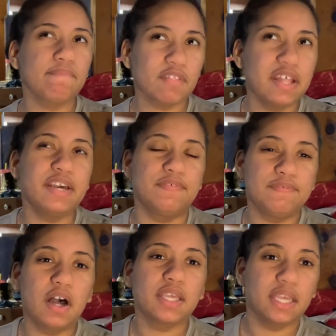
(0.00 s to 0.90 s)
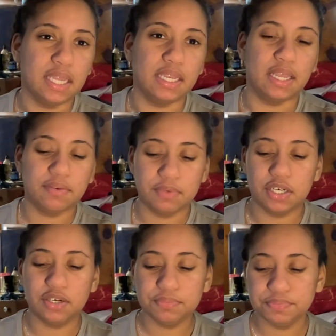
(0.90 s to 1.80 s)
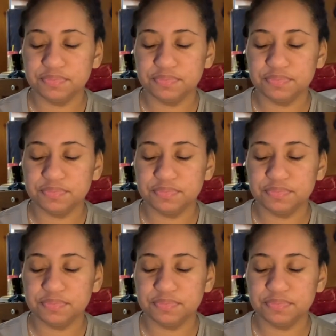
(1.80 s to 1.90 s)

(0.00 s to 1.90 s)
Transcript: Like a fucking idiot, you know?